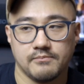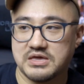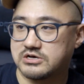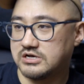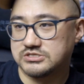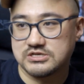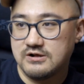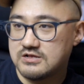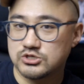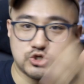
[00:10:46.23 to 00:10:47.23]
Because
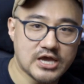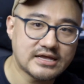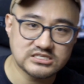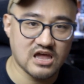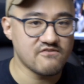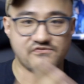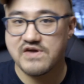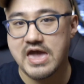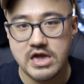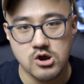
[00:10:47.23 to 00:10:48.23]
Jet and
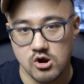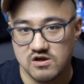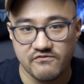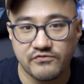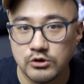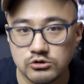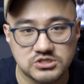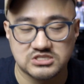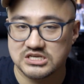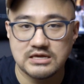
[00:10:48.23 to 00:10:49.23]
Faye are
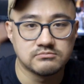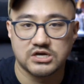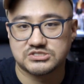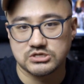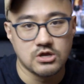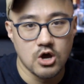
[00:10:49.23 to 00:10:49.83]
confused, the team doesn't